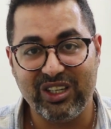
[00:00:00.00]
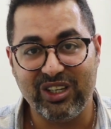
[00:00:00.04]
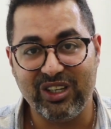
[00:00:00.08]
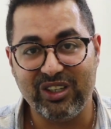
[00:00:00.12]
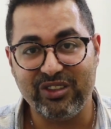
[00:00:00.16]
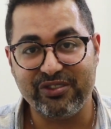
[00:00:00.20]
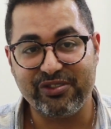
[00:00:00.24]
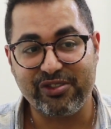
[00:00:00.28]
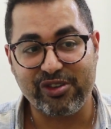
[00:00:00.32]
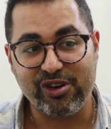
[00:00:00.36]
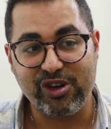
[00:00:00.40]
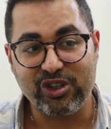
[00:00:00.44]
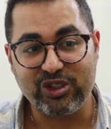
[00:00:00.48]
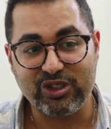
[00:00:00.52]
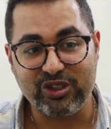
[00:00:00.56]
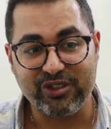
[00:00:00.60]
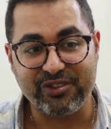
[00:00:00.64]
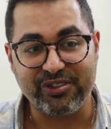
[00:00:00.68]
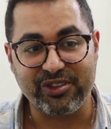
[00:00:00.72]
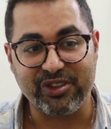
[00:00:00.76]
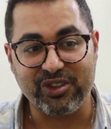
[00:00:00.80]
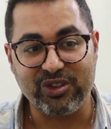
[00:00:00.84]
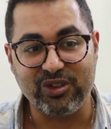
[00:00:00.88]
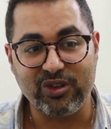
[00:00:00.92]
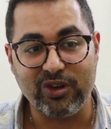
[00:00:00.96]
in front
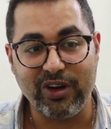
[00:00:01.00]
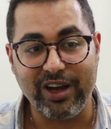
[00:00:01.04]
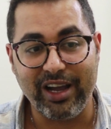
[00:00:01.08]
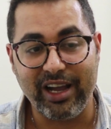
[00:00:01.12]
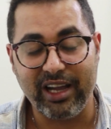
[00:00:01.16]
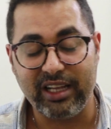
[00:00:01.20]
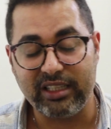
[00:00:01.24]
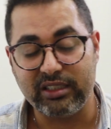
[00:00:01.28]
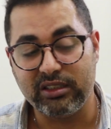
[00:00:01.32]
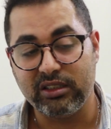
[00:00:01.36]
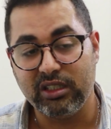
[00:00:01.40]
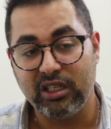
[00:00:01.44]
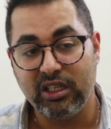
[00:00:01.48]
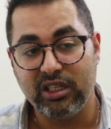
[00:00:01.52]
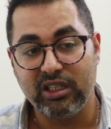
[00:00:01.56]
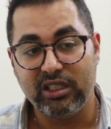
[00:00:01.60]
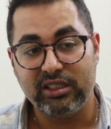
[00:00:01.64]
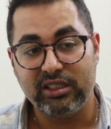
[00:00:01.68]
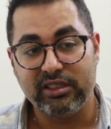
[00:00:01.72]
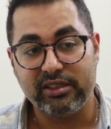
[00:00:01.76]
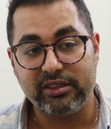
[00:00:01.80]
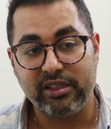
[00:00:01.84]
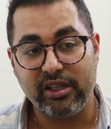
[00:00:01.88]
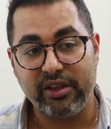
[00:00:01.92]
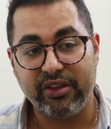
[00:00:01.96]
of you and
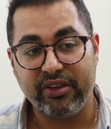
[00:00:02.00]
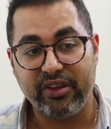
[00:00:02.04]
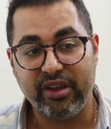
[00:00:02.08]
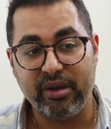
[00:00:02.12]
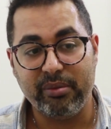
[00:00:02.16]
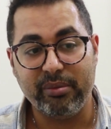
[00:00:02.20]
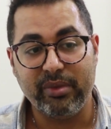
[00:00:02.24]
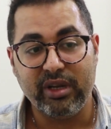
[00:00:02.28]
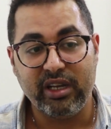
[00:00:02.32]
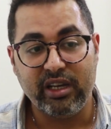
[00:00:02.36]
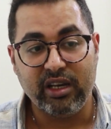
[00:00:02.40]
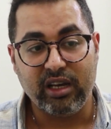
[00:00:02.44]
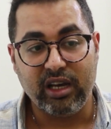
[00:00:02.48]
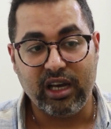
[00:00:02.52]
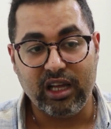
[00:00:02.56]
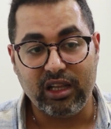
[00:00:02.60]
tell them,